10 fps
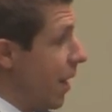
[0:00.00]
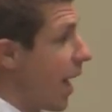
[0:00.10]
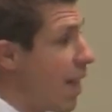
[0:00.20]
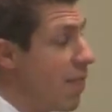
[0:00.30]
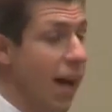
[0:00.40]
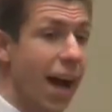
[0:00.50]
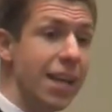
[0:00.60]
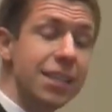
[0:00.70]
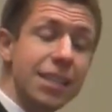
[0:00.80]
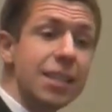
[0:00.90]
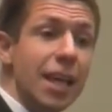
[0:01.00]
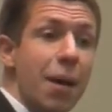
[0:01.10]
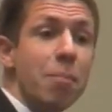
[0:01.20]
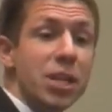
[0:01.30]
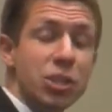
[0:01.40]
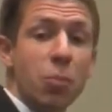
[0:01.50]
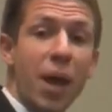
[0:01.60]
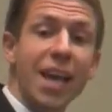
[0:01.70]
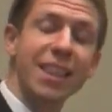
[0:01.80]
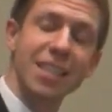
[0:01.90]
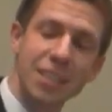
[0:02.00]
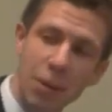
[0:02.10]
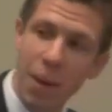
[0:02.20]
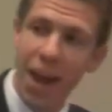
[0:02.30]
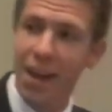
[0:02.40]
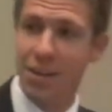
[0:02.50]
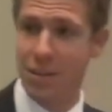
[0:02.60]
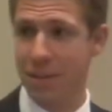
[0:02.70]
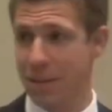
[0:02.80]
and I see them disobeying this command,